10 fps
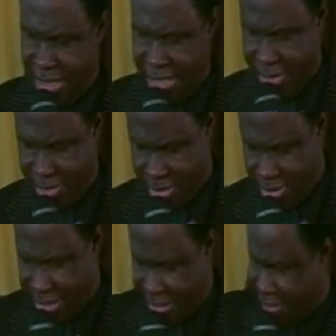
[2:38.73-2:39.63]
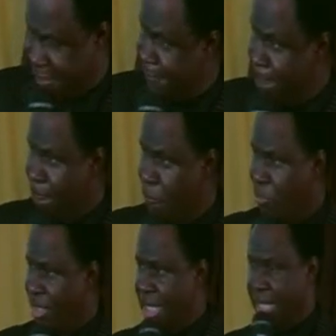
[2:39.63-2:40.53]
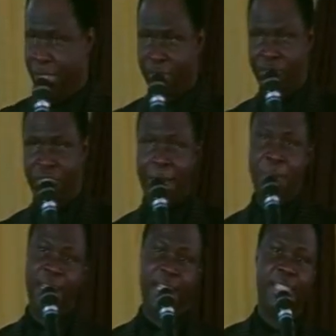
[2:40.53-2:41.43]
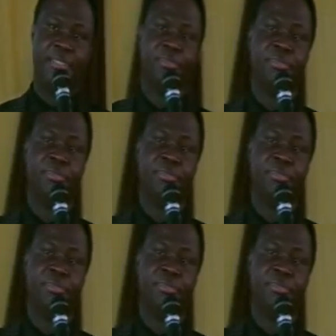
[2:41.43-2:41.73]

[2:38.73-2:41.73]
restoration in your family